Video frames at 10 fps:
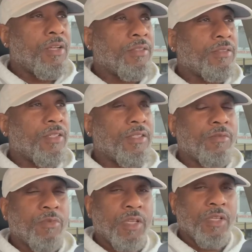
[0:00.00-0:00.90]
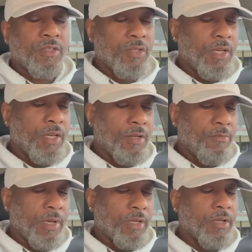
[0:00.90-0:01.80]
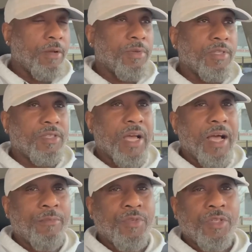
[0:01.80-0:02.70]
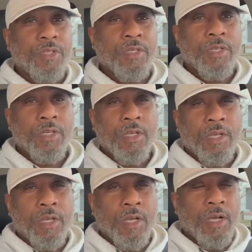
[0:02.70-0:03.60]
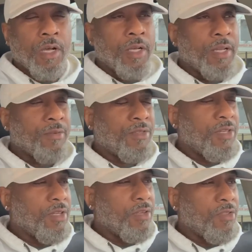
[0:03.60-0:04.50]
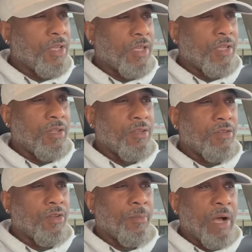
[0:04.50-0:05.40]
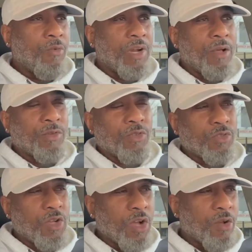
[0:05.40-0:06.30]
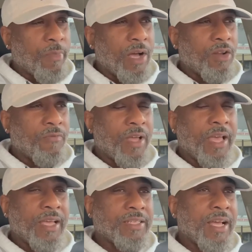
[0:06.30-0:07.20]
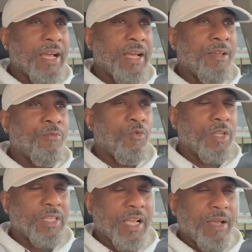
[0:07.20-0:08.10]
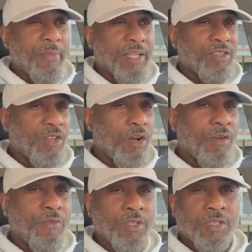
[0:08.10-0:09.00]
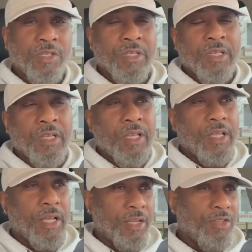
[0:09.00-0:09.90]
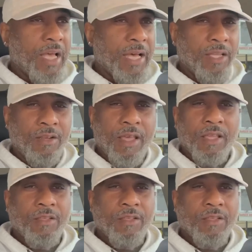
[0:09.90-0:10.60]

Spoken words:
get some things done, make a couple of stops. And I was sitting there thinking about what I was going to talk about if I had time once I got back to the office. And I decided, hey,